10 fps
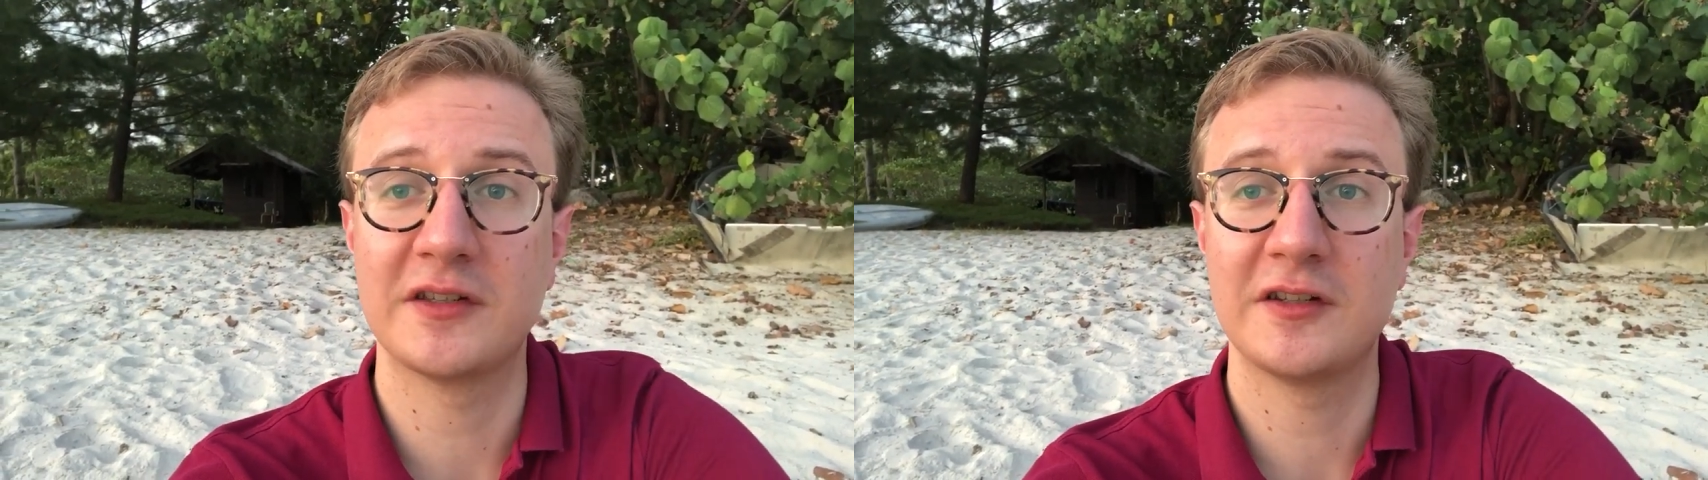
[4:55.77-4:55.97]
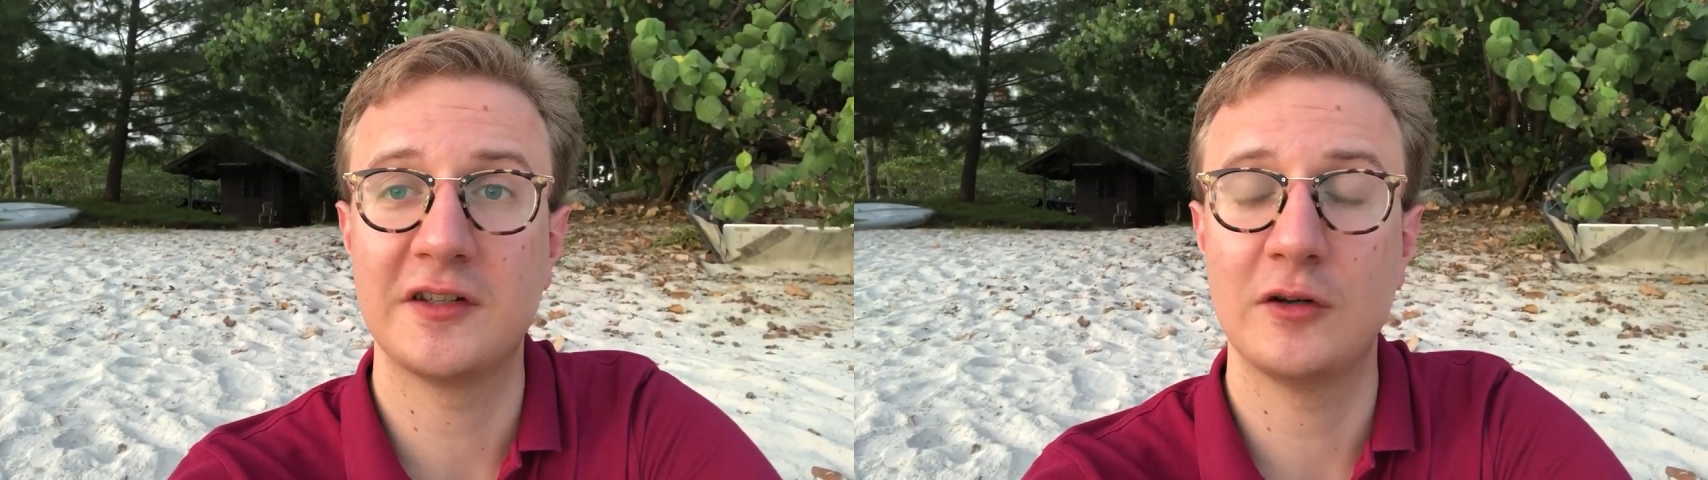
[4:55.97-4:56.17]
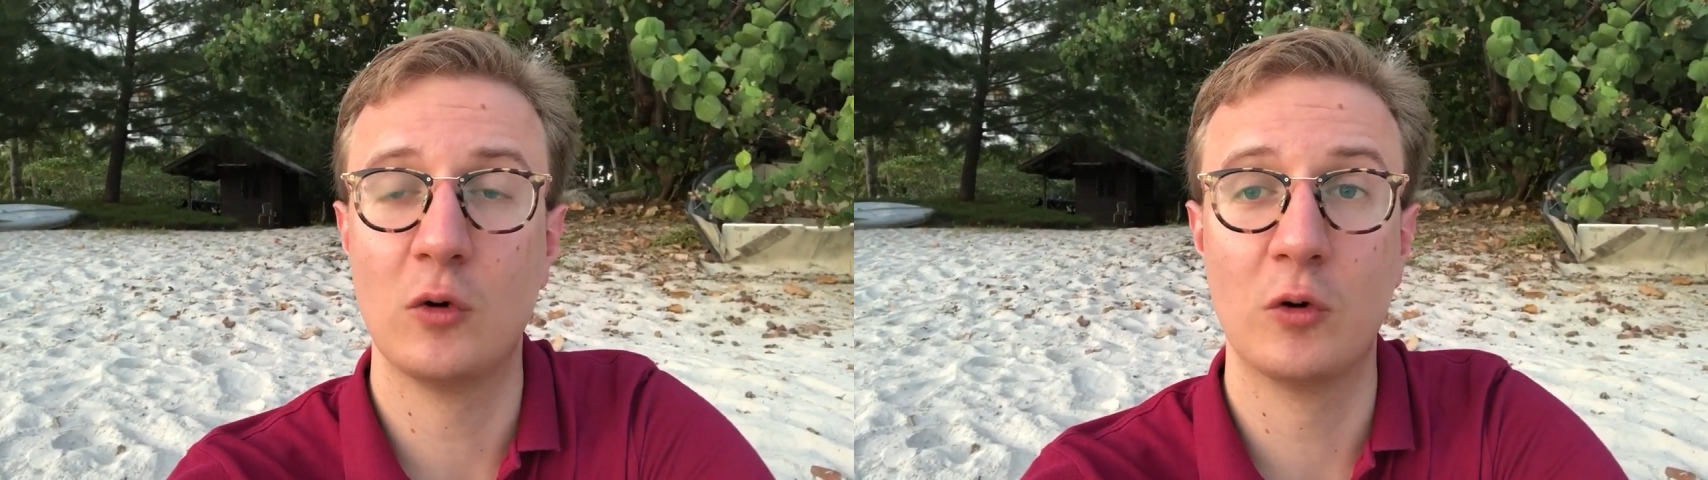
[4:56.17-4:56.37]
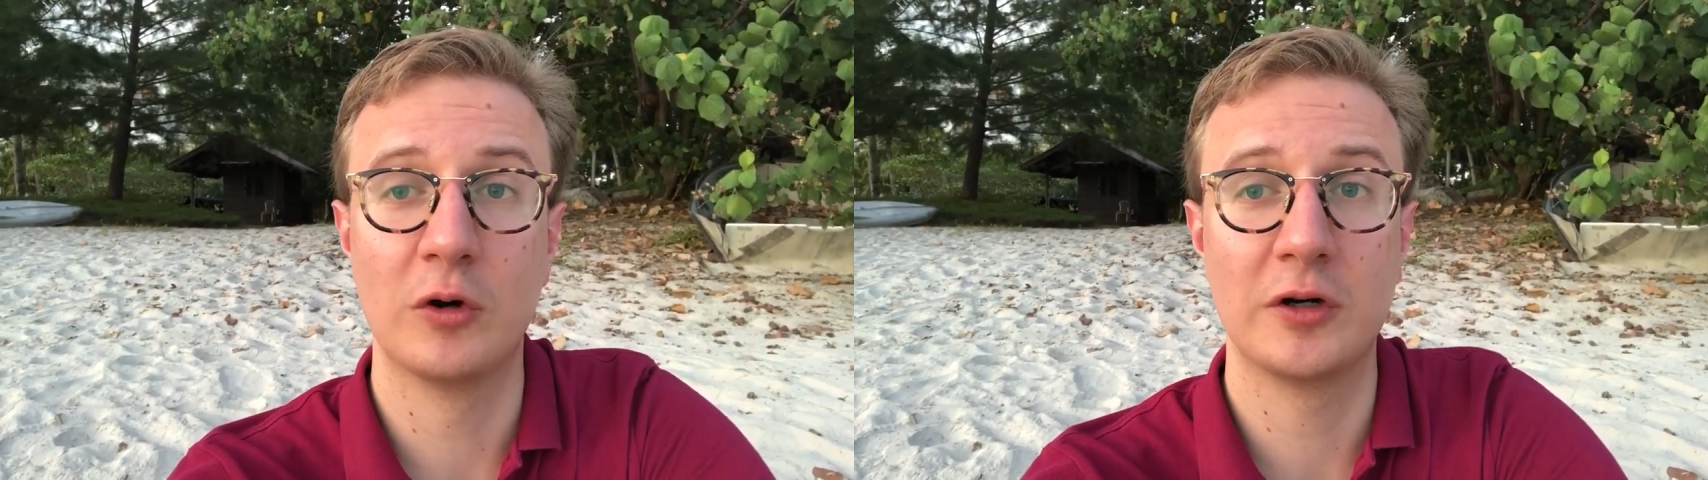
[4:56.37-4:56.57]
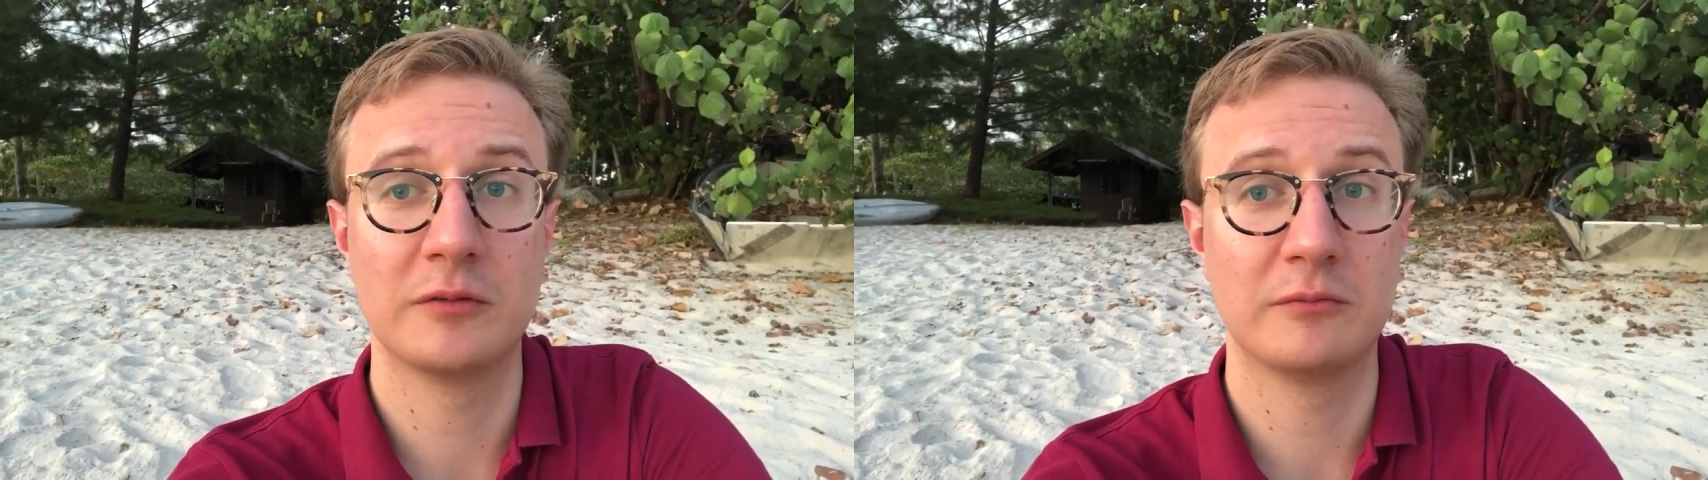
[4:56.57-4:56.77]
citizen
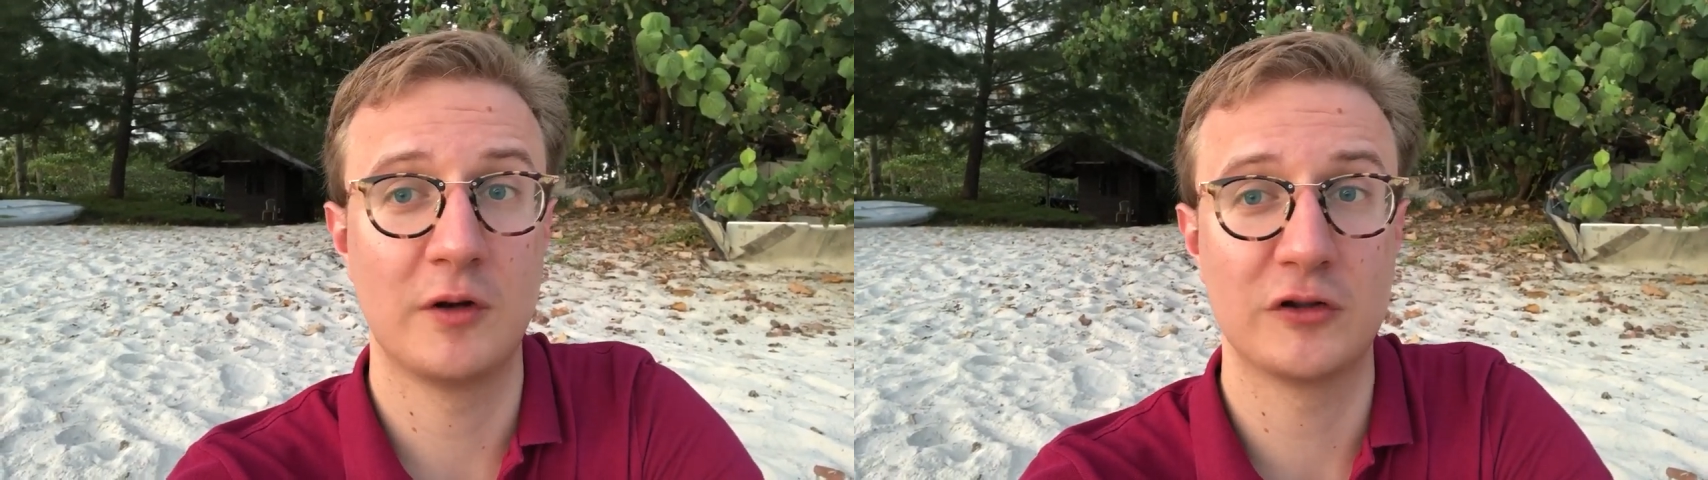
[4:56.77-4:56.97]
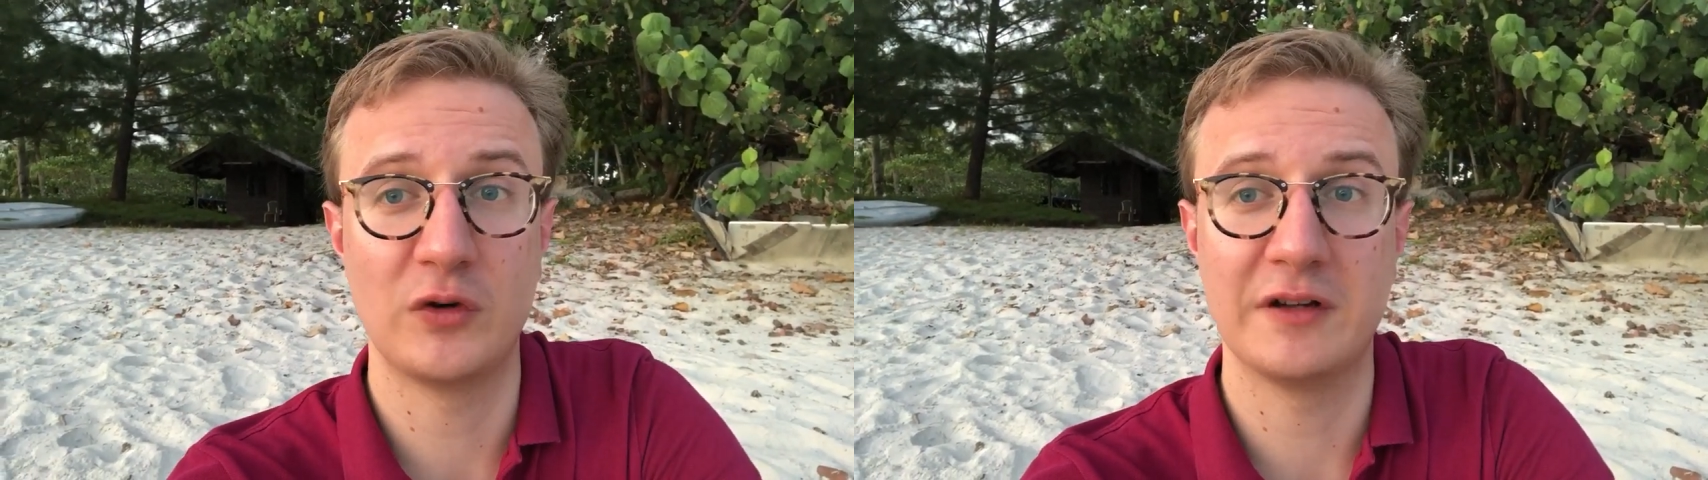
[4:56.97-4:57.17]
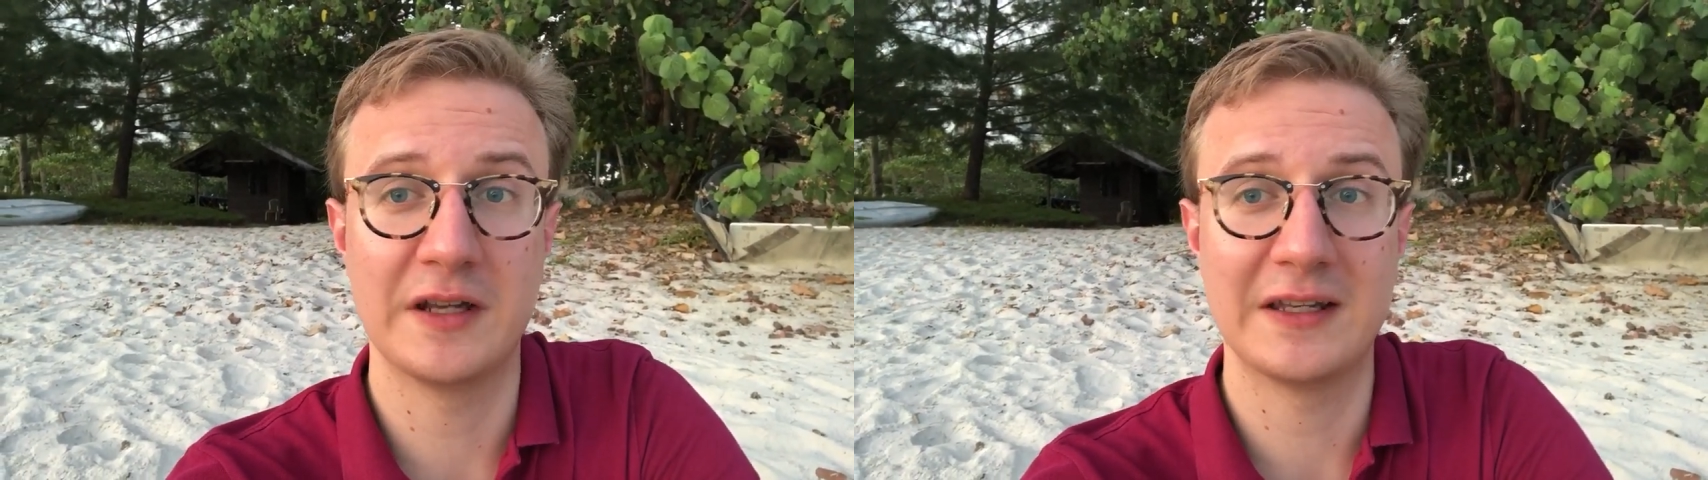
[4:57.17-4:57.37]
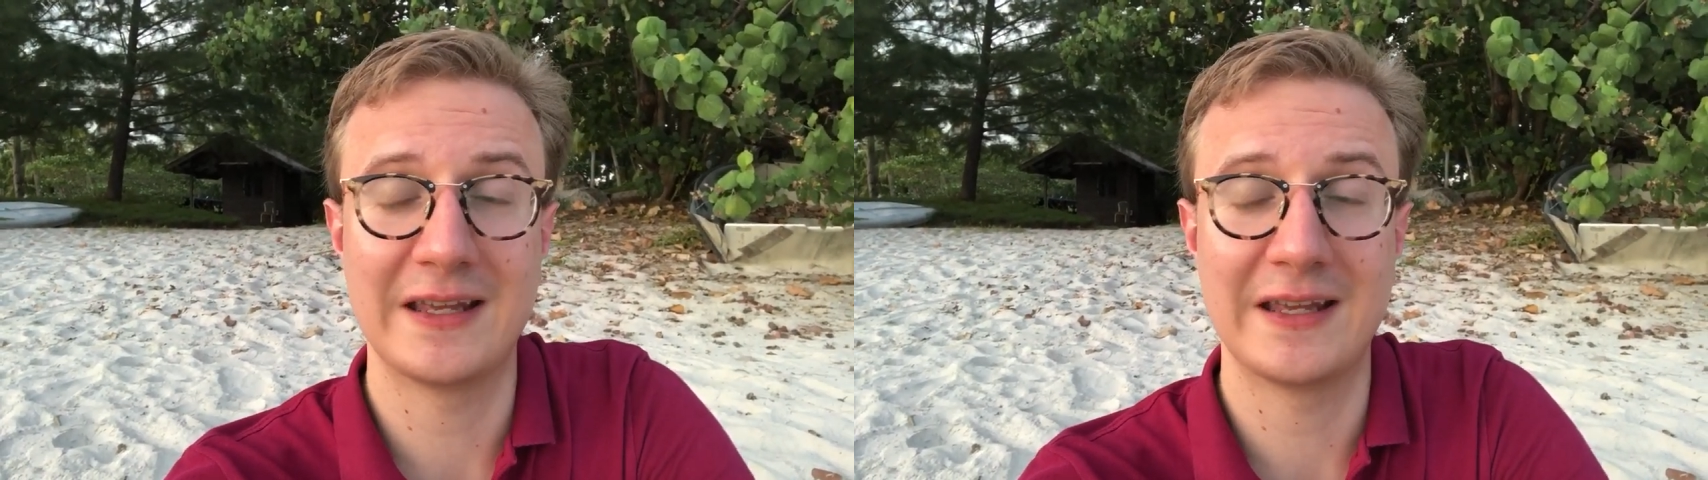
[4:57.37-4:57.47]
or Australian,